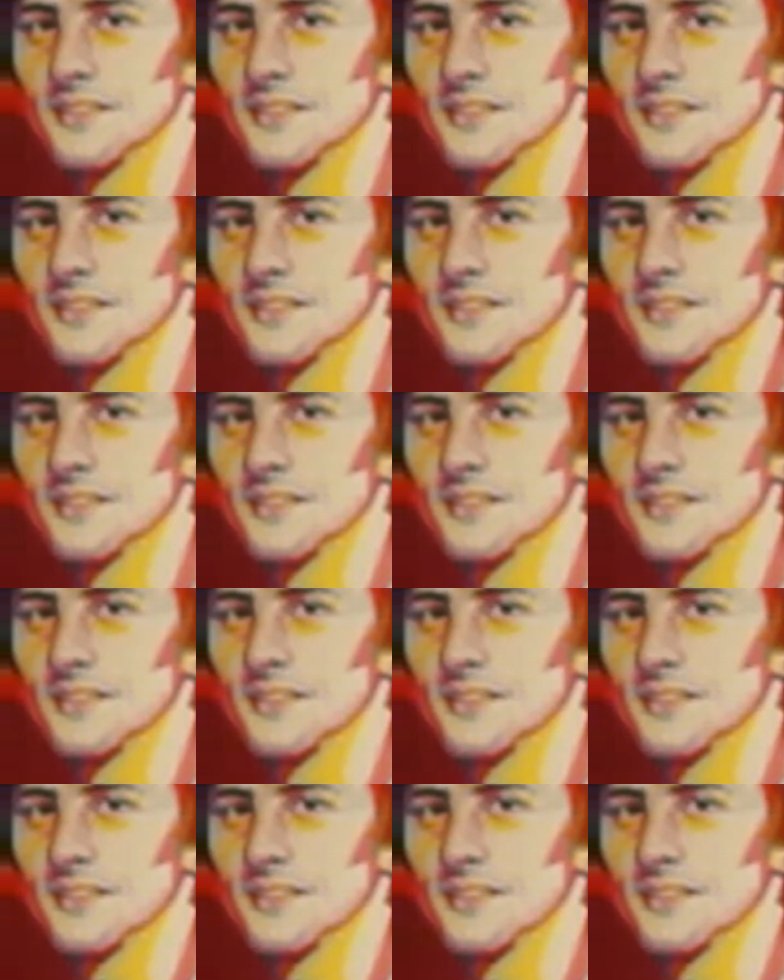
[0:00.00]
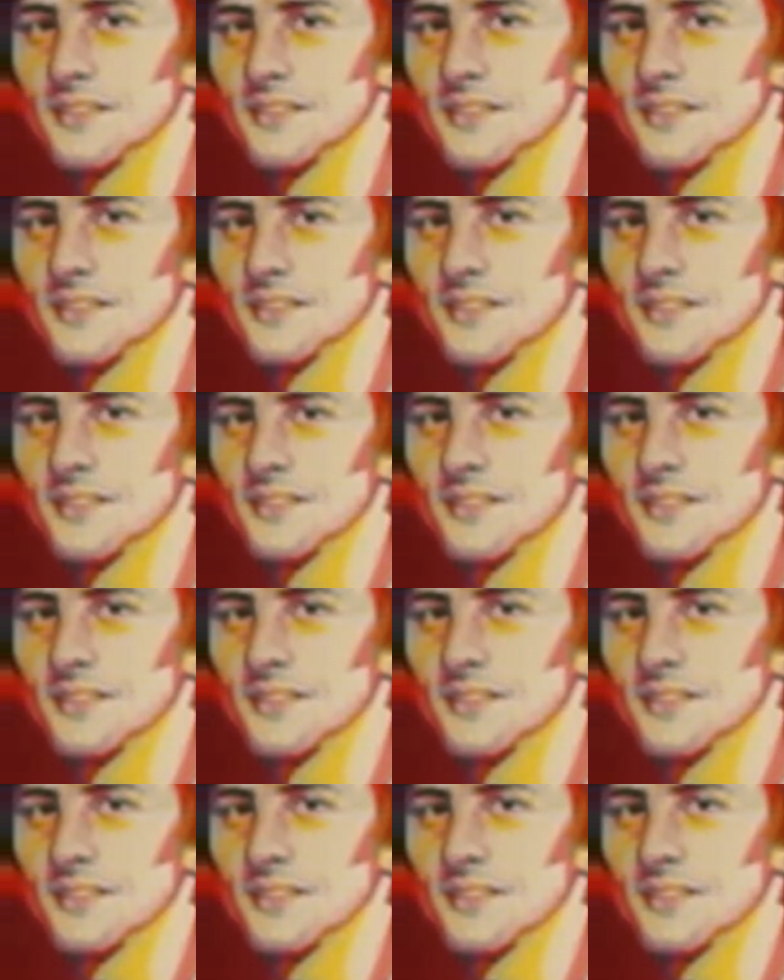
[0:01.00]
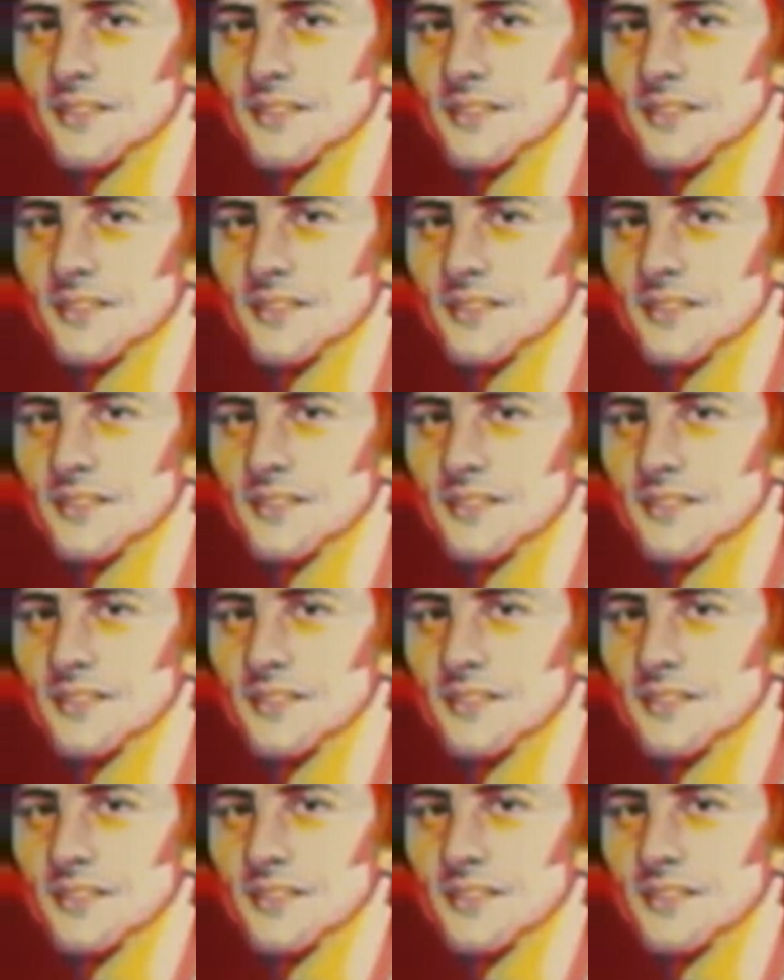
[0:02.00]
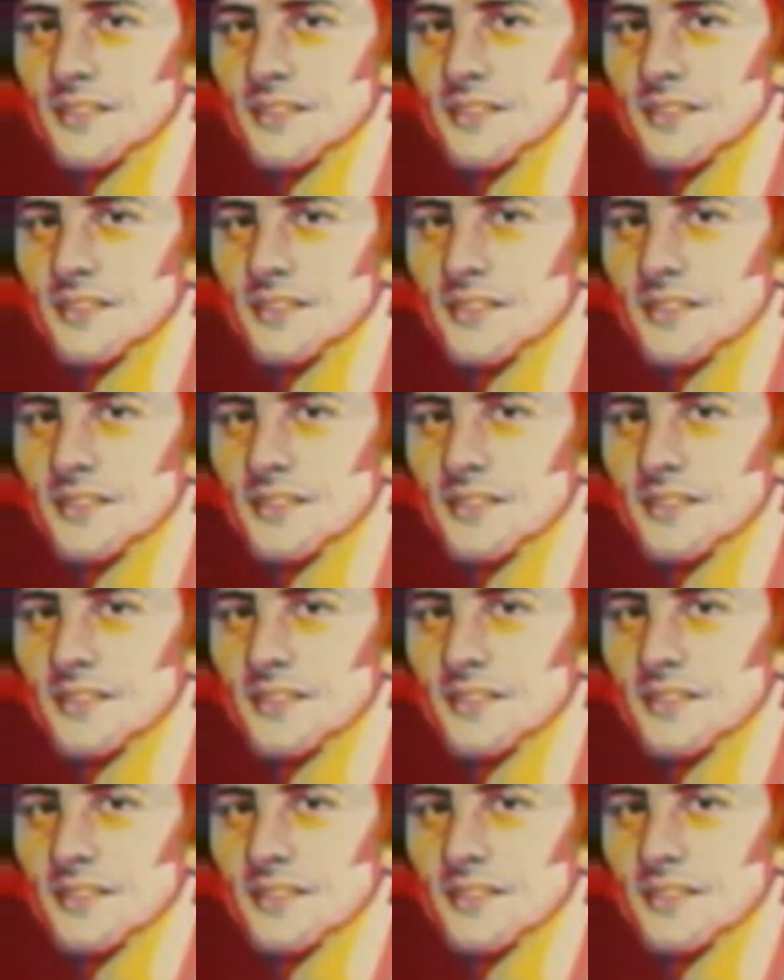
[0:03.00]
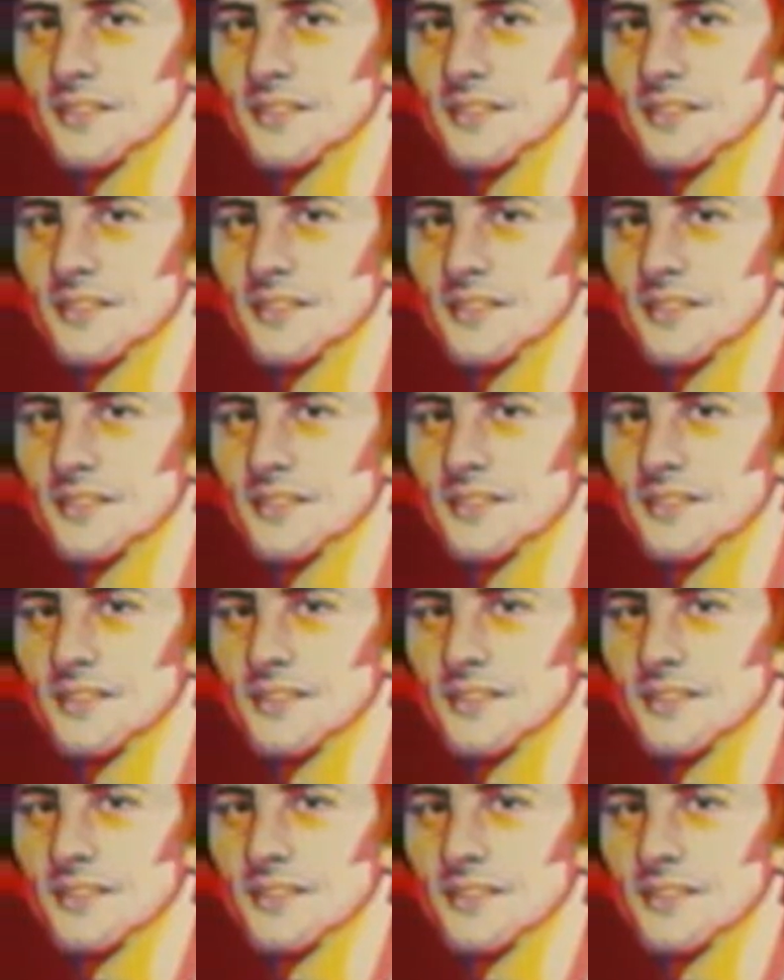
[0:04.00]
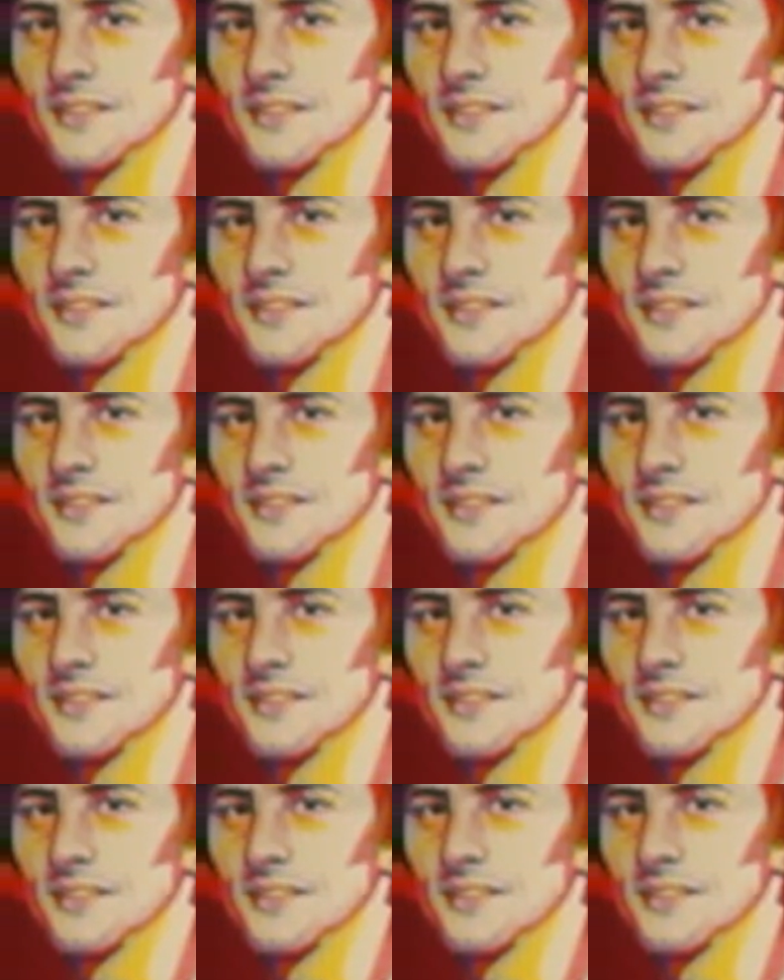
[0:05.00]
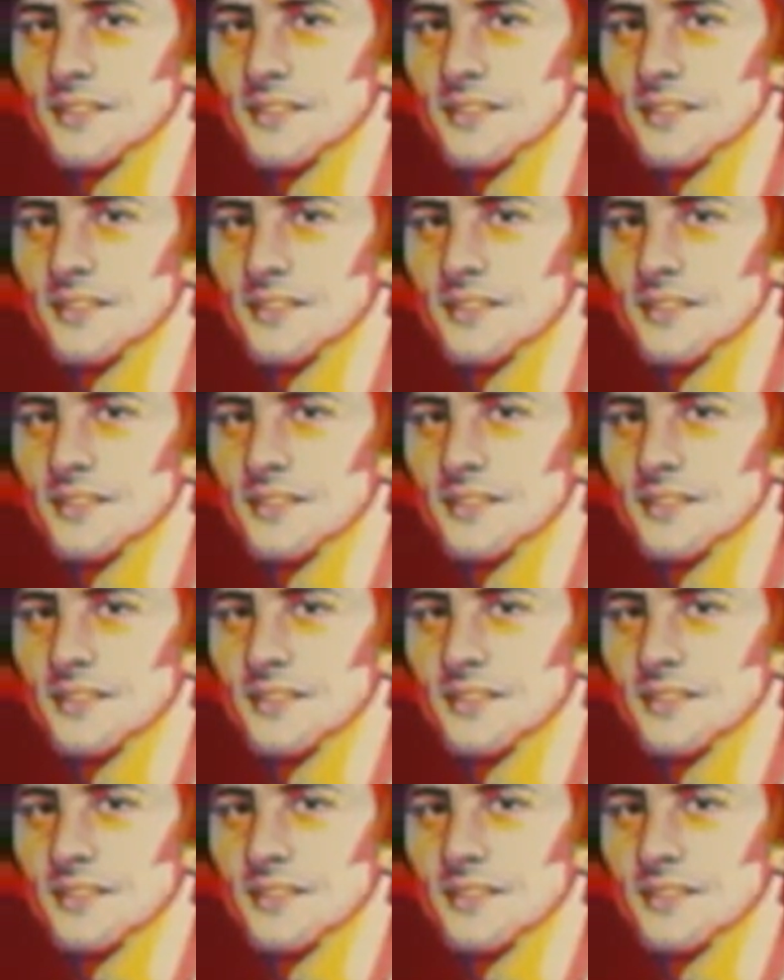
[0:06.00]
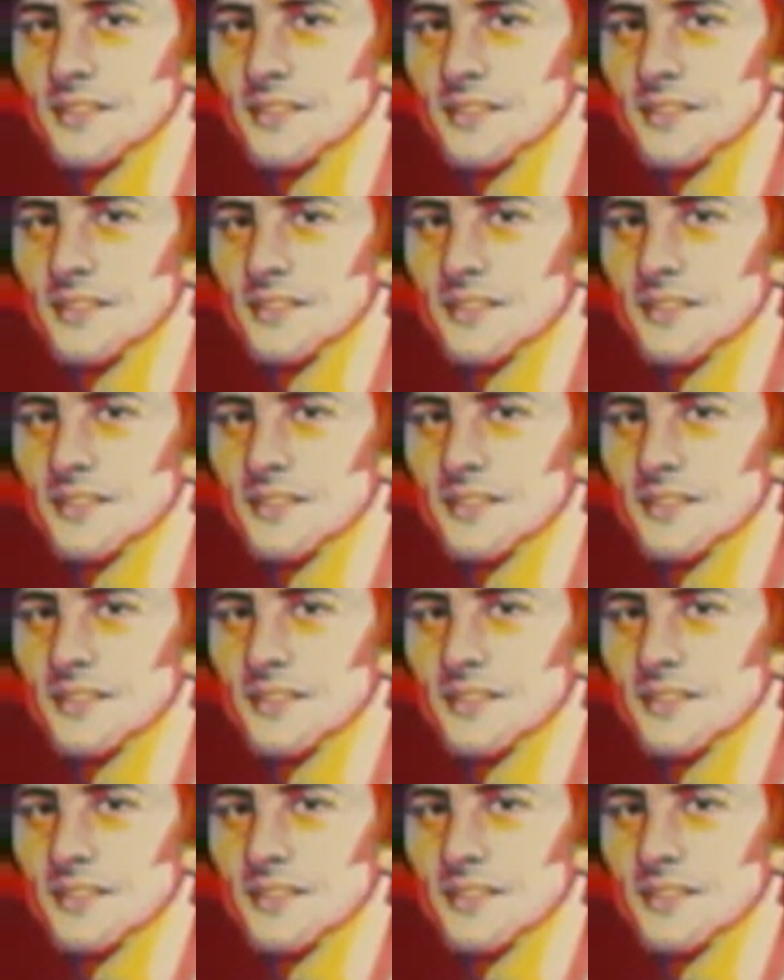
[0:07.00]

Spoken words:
(not speaking)